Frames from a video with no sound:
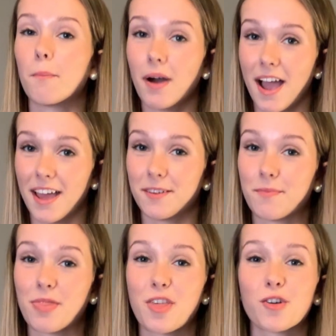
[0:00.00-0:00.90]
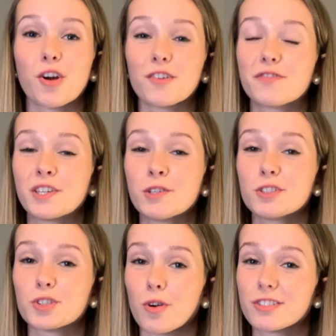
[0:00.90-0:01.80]
But there are a few
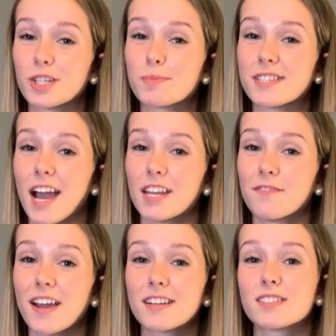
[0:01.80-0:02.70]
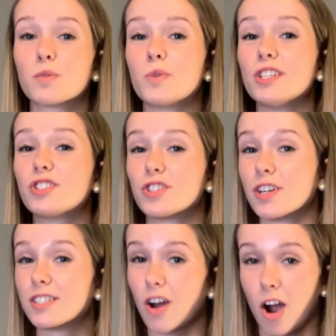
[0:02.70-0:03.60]
short-term side effects we
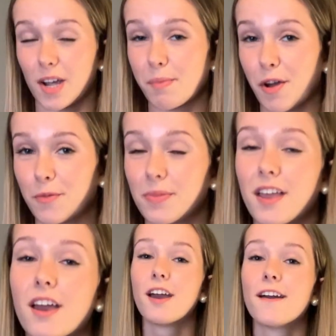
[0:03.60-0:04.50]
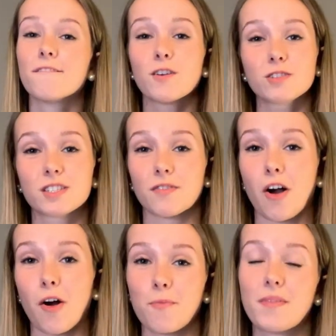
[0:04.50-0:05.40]
should talk about. First of
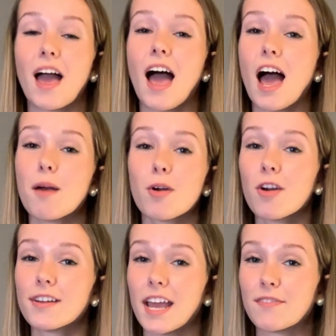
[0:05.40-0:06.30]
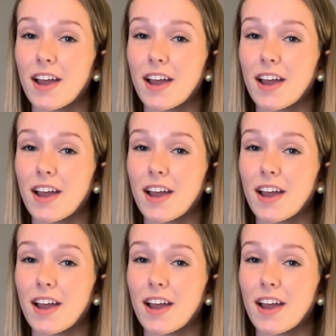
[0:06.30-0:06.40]
all, mRNA